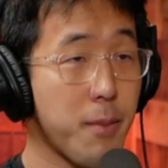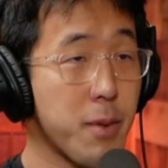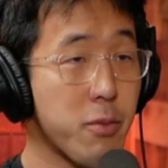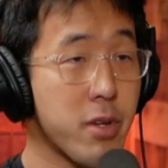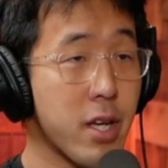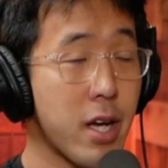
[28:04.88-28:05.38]

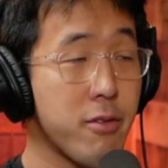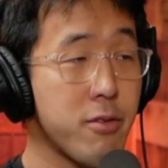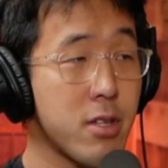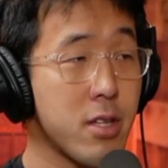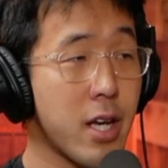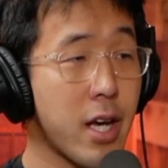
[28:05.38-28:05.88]
mean, we have
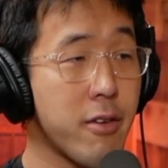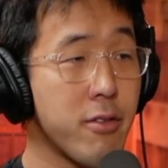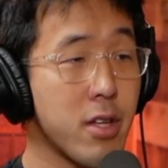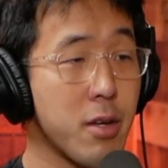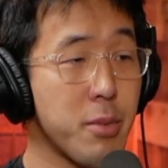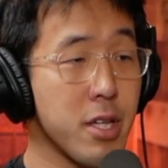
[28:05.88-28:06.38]
to have
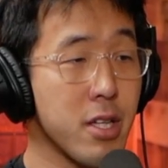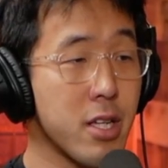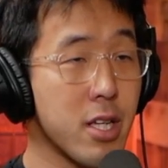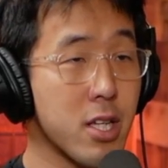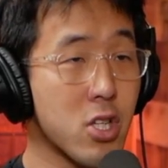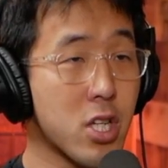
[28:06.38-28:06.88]
the
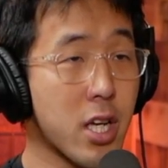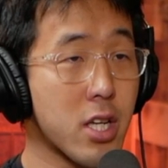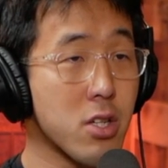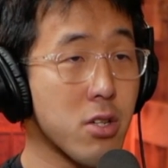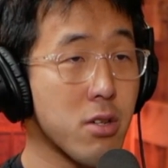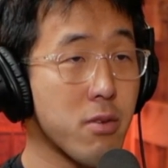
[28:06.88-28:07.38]
ability to
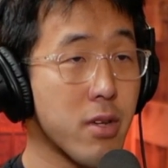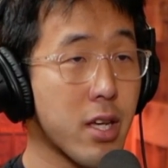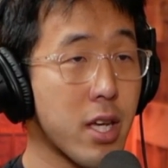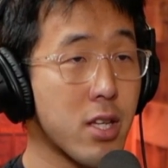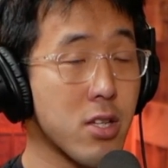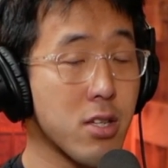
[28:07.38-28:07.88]
change. We
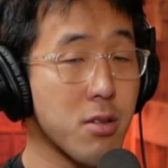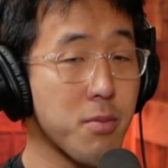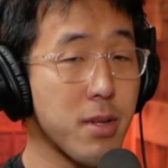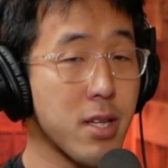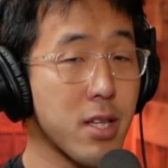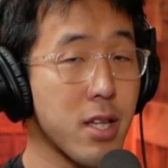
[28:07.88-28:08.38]
can't just
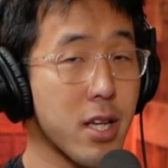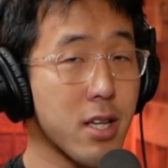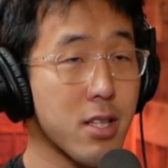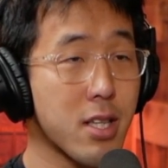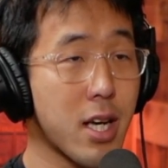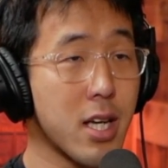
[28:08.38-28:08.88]
be like
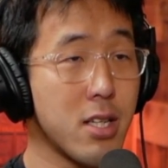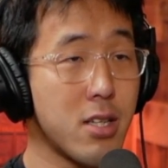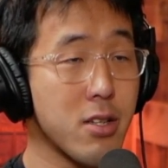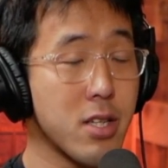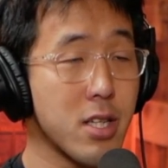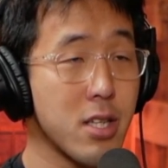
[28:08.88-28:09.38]
tied
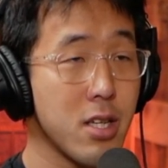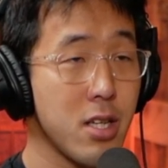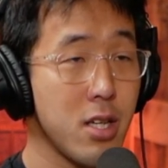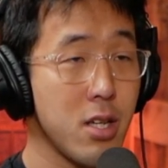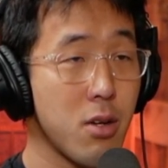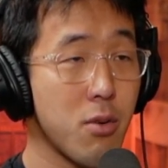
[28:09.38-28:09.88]
to
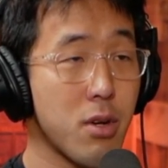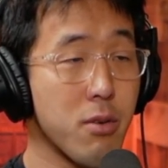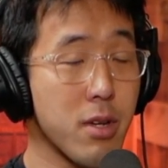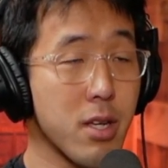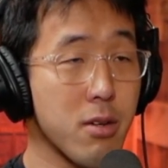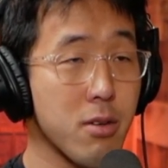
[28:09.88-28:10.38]
what
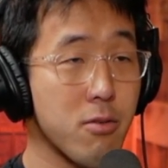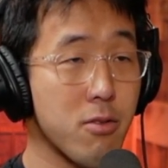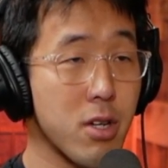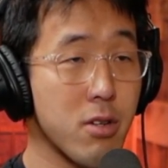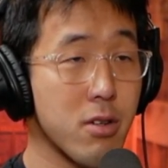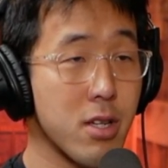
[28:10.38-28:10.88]
we
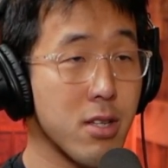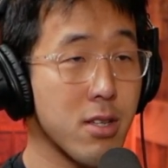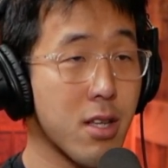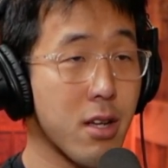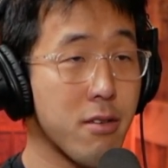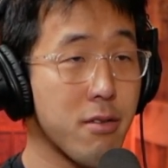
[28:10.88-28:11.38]
wrote and
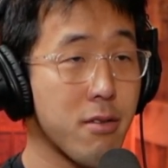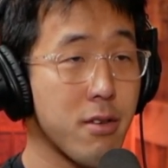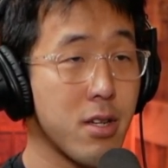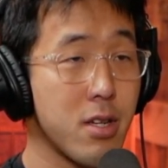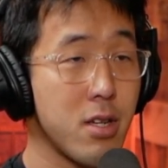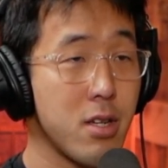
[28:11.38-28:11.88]
stuff.
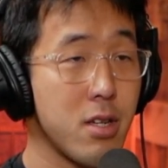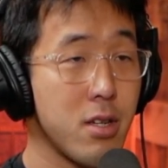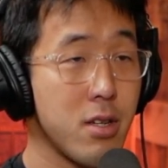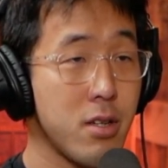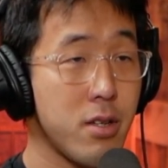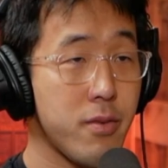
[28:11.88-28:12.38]
Yeah.
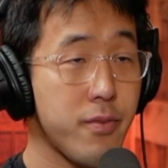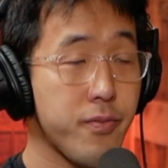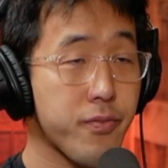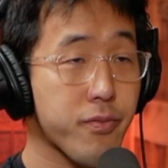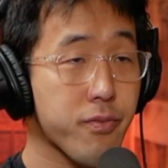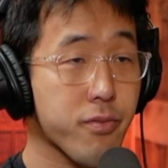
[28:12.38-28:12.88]
Well, that's
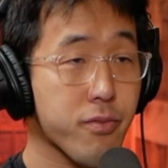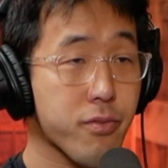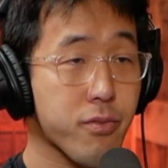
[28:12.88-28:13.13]
funny because